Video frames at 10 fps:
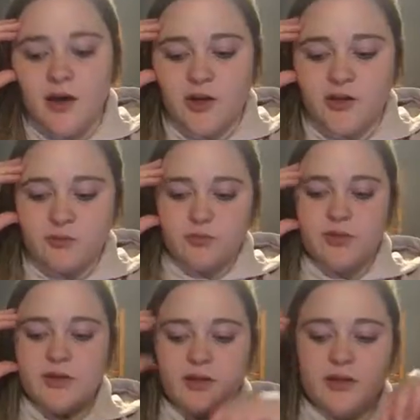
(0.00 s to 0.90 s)
you're
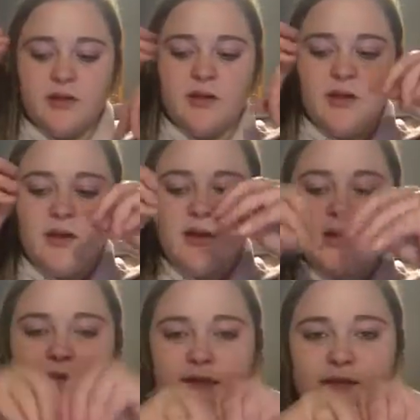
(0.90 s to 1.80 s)
really
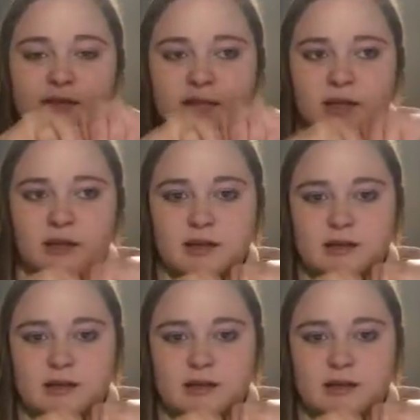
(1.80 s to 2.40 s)
connecting